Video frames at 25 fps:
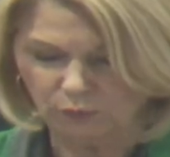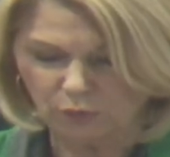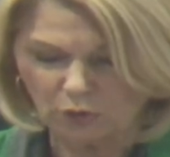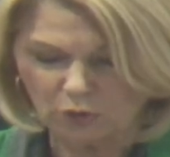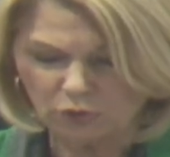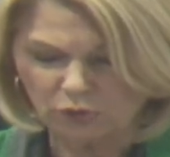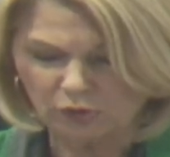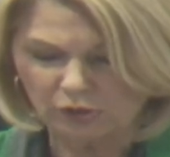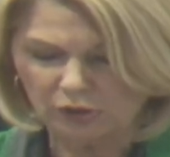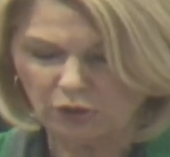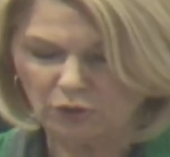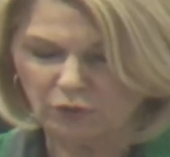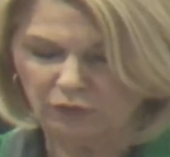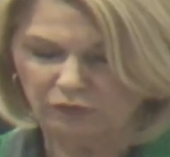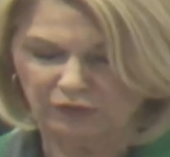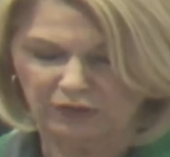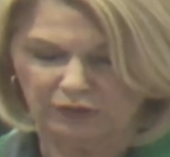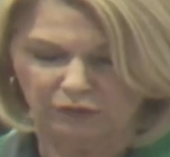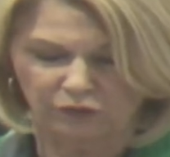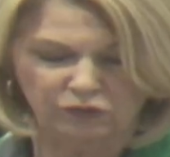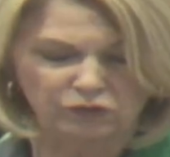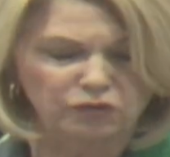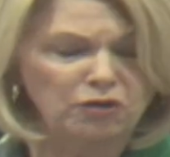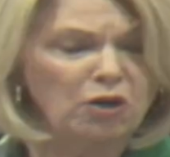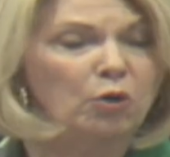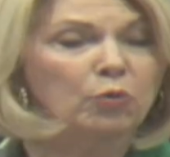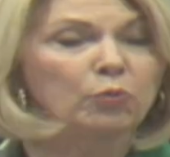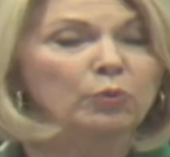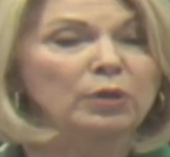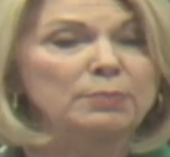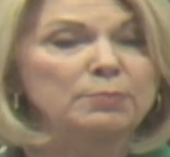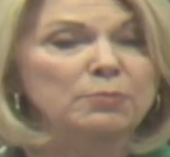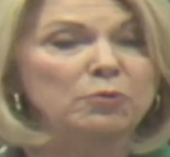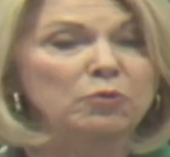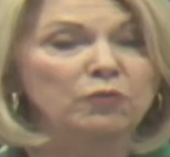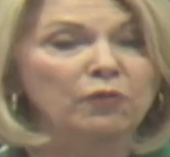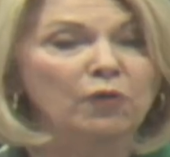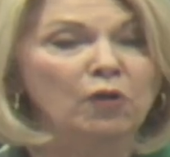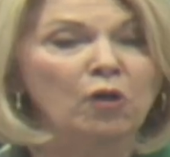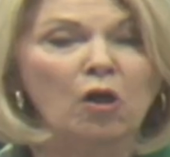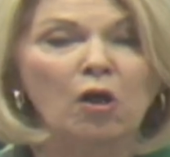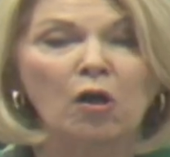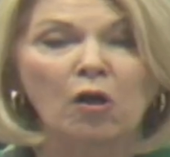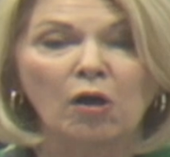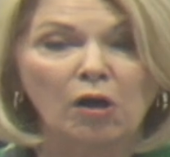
road closing, snow removal.